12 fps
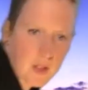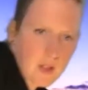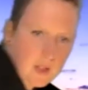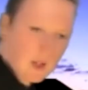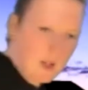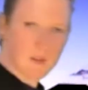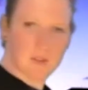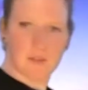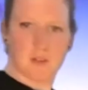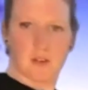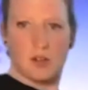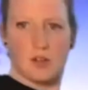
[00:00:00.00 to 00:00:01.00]

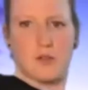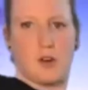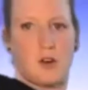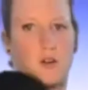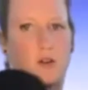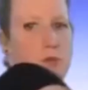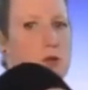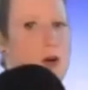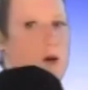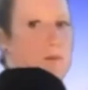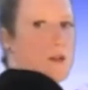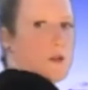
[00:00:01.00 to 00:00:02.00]
if you've got your
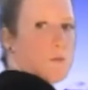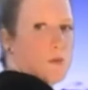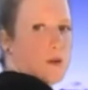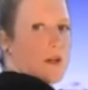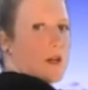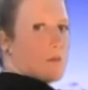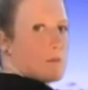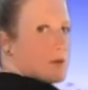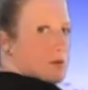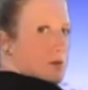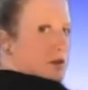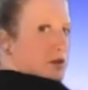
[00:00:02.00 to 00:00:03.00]
prop, then you put it in
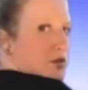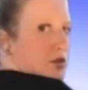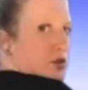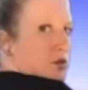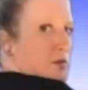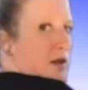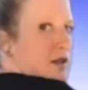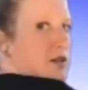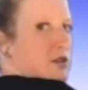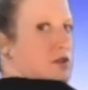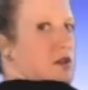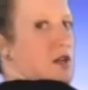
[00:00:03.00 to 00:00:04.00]
between the shoulder blades
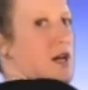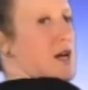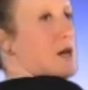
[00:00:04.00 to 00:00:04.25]
and you lie